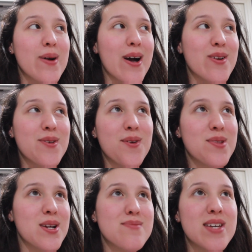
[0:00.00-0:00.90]
I don't know if
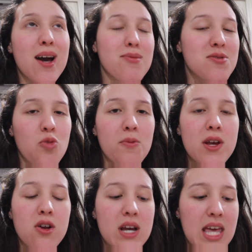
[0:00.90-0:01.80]
they're going to be comfortable
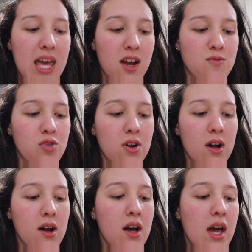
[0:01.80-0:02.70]
being on
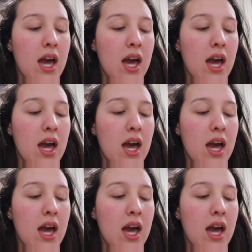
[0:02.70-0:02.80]
camera.